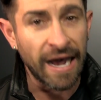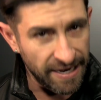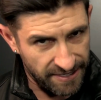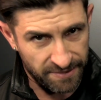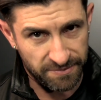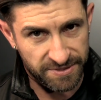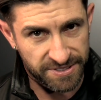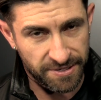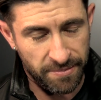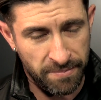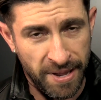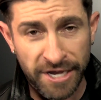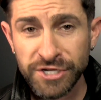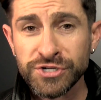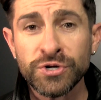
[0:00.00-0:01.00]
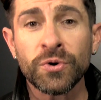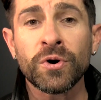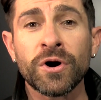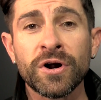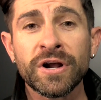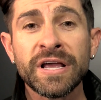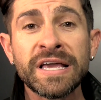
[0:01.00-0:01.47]
Condoms. Make
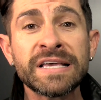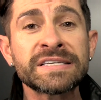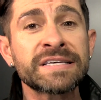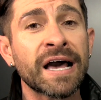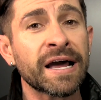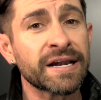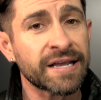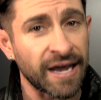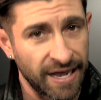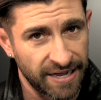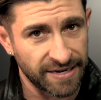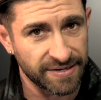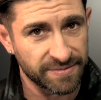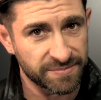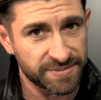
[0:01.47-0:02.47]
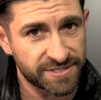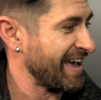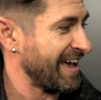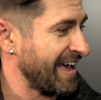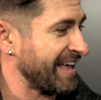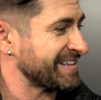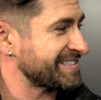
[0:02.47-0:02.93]
sure he's got condoms.
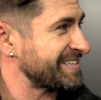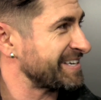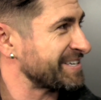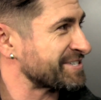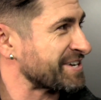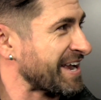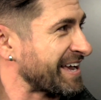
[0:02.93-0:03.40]
and Tiege